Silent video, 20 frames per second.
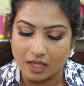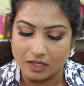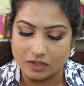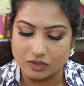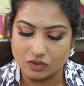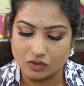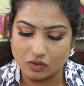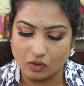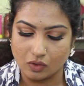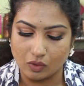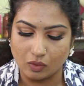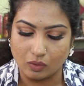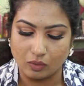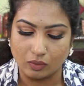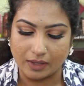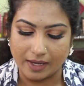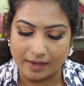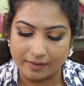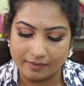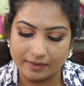
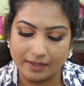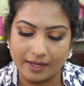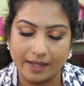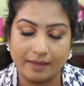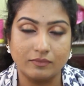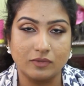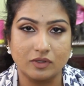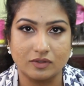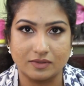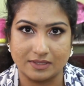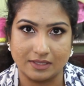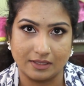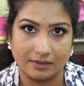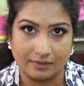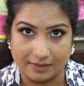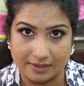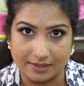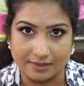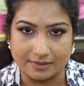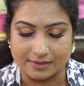So currently I'm
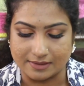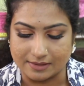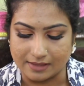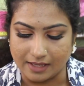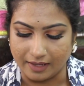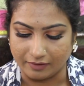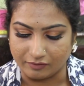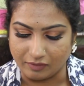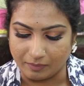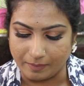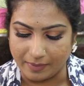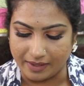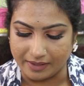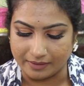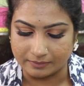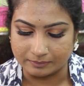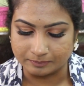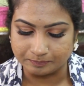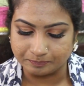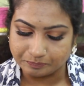using these
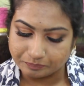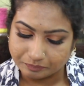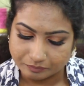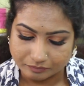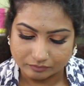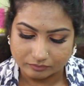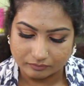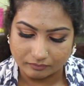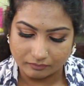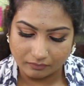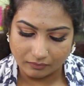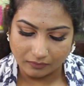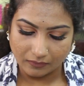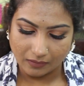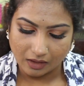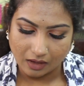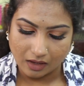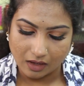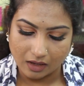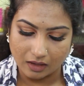equipment.
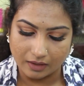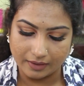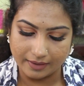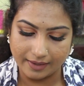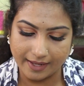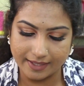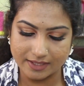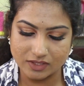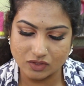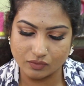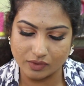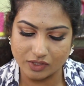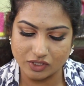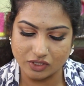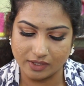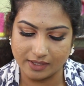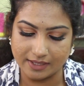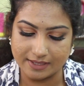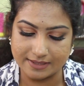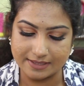Next
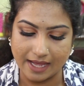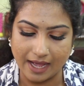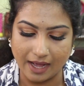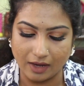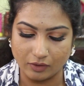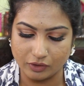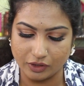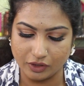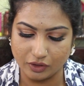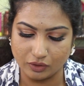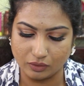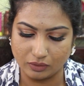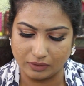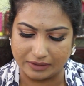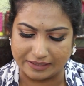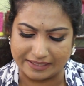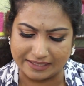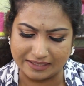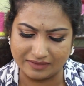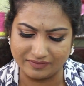question is, how do
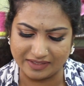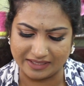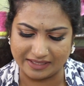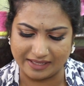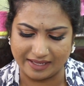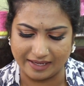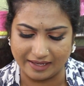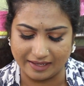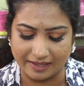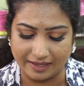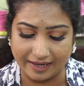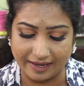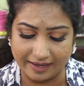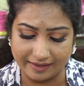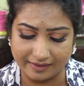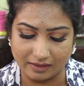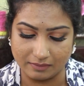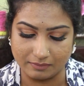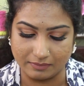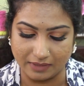you deal with
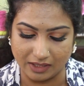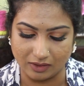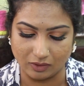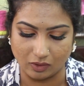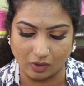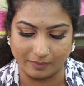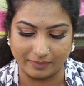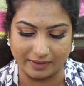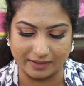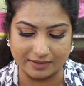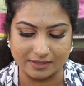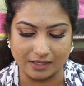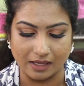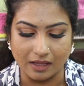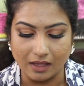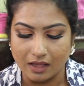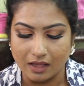hate and mean comments?